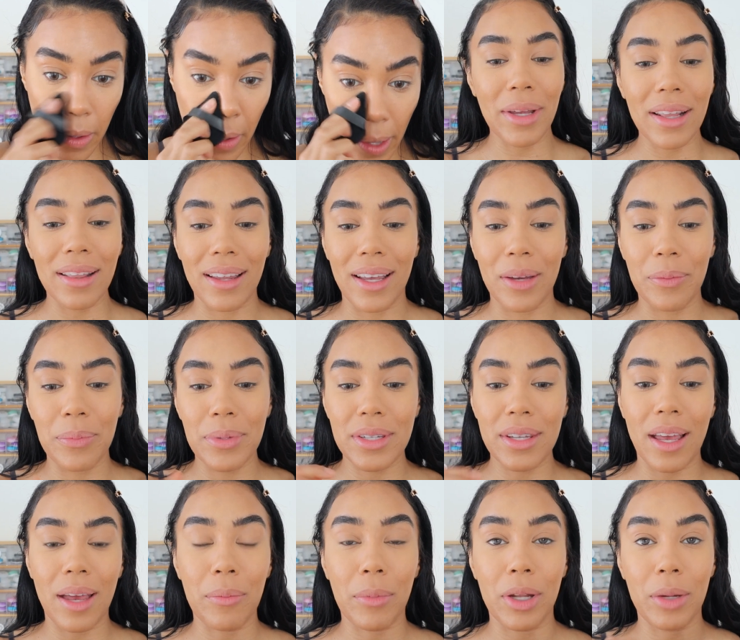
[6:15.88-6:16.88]
On my
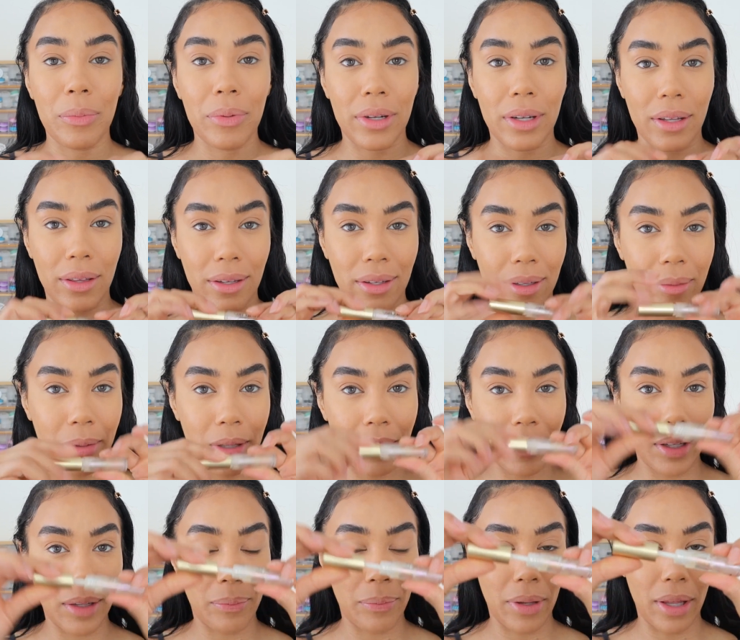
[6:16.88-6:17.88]
lips, I'm gonna put a little bit
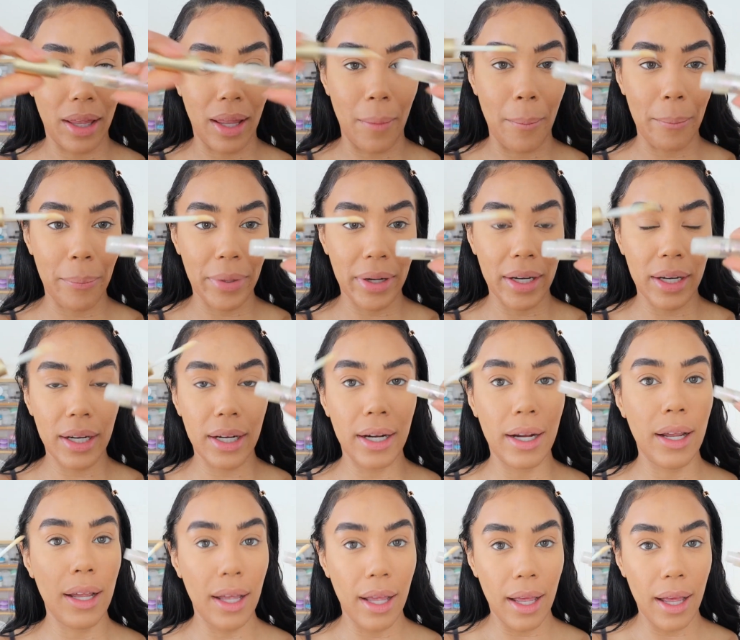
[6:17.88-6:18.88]
of the
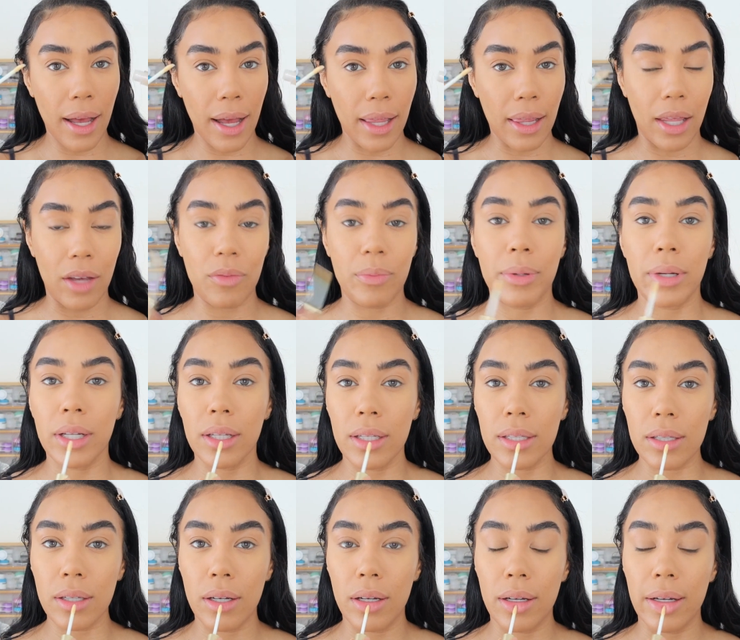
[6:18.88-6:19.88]
plumper. I love putting
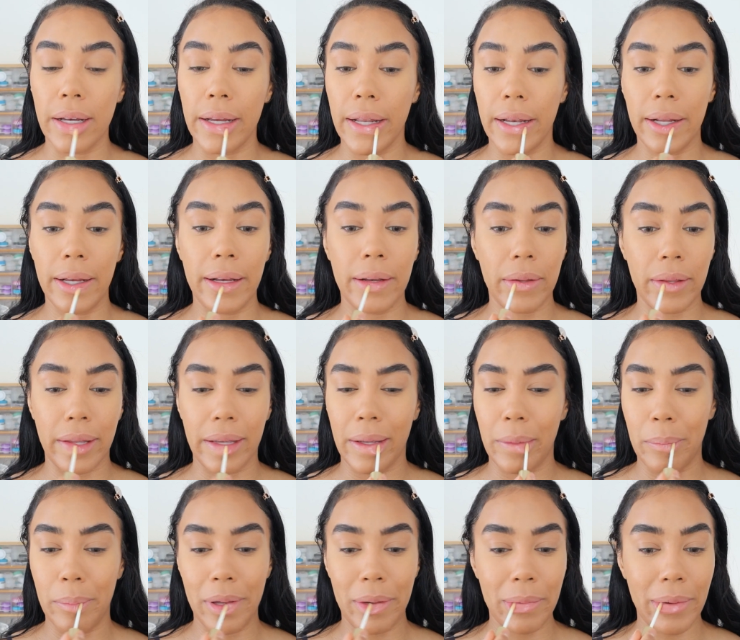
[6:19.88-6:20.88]
this on
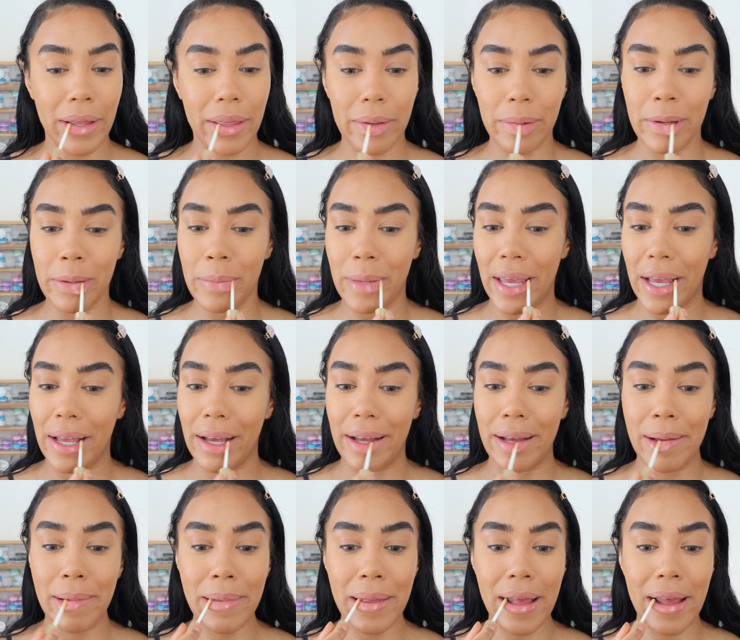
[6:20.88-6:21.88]
like midway through my
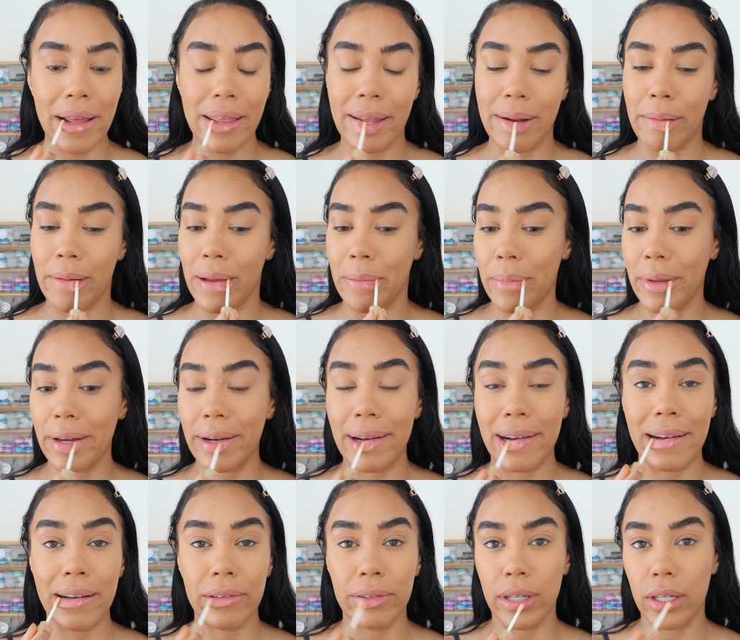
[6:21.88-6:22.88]
makeup and then wiping it
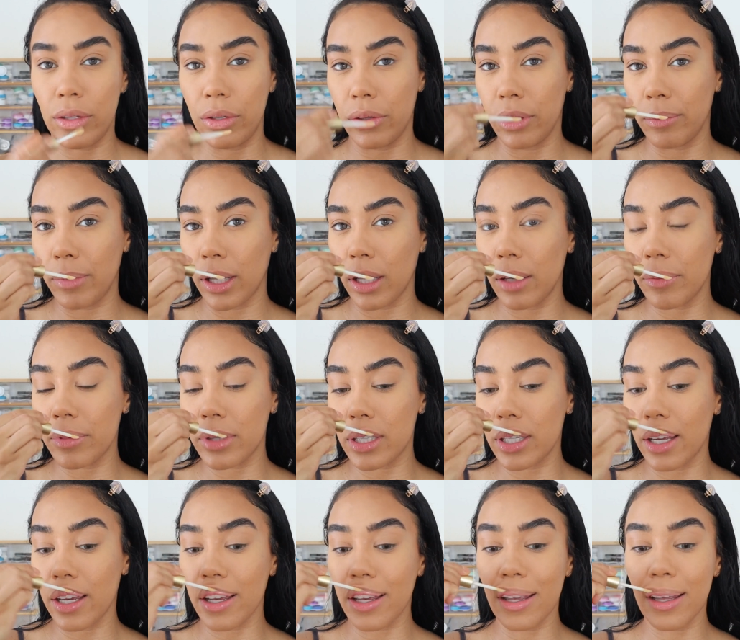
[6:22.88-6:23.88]
off and doing my
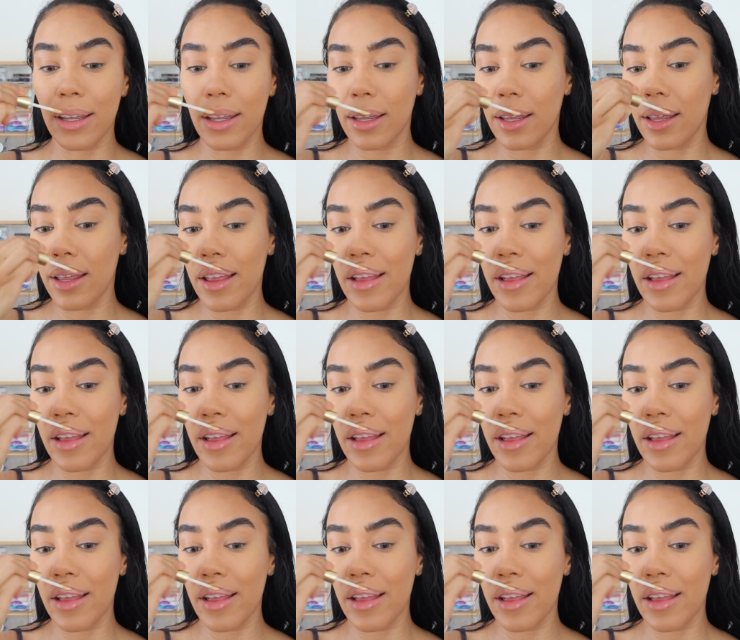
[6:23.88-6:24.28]
lipstick.